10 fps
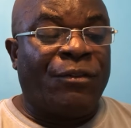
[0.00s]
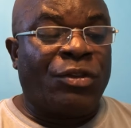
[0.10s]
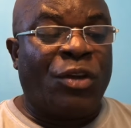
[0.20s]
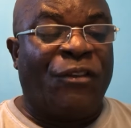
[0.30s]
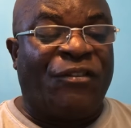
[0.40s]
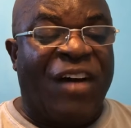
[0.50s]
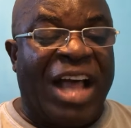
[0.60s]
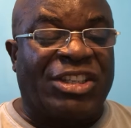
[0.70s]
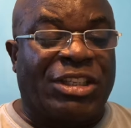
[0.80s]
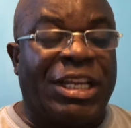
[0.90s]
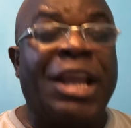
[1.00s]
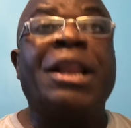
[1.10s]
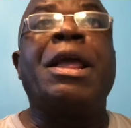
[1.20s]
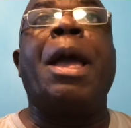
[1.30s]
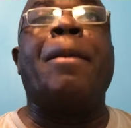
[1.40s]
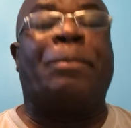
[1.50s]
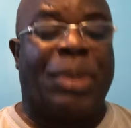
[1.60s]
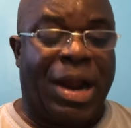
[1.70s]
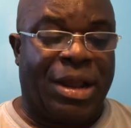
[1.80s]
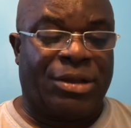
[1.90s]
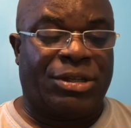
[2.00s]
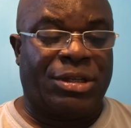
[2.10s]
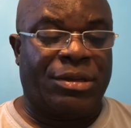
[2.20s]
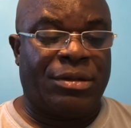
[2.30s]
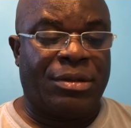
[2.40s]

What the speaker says: to fasting and prayers